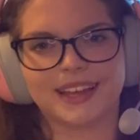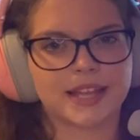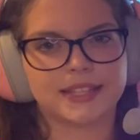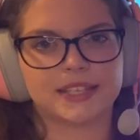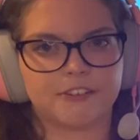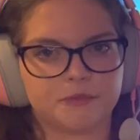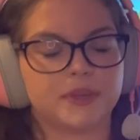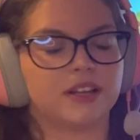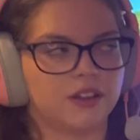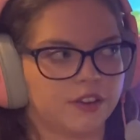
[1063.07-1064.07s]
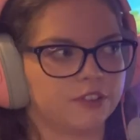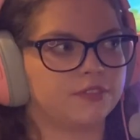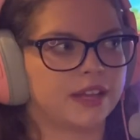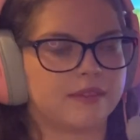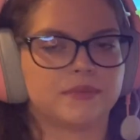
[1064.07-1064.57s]
That saved me a lot
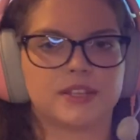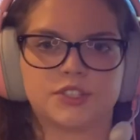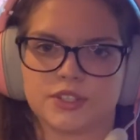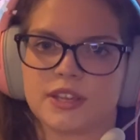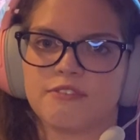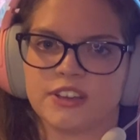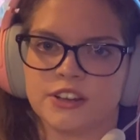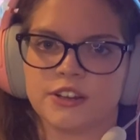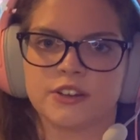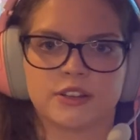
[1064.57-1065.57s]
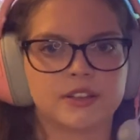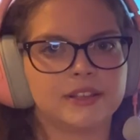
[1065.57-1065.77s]
of time than just having her